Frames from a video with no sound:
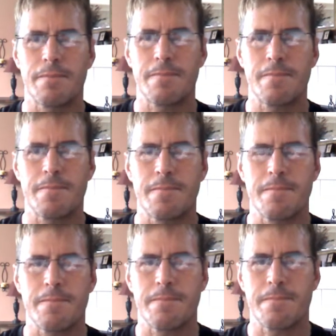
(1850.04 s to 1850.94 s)

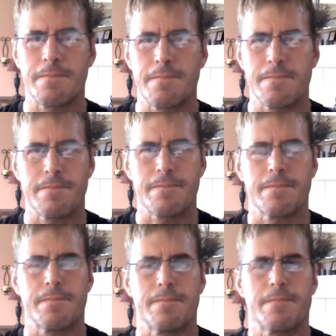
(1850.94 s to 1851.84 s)

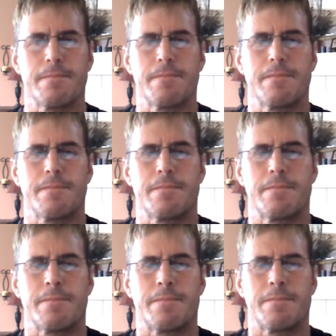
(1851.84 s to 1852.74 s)

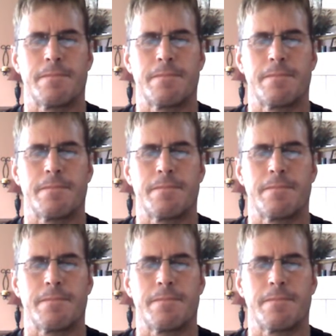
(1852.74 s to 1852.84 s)
(no one is talking)